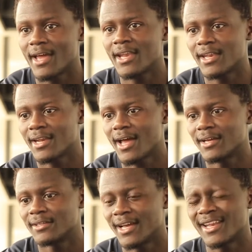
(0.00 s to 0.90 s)
And
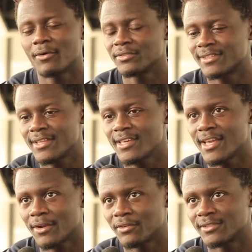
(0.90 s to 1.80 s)
I was
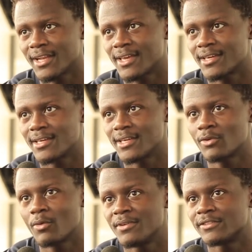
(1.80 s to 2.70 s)
thinking, and I was like,
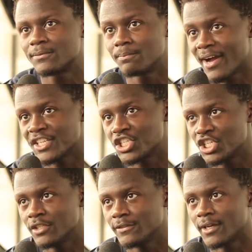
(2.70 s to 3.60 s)
it will be much
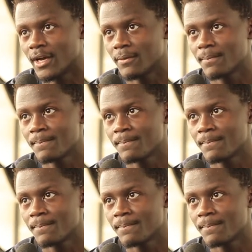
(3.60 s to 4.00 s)
easier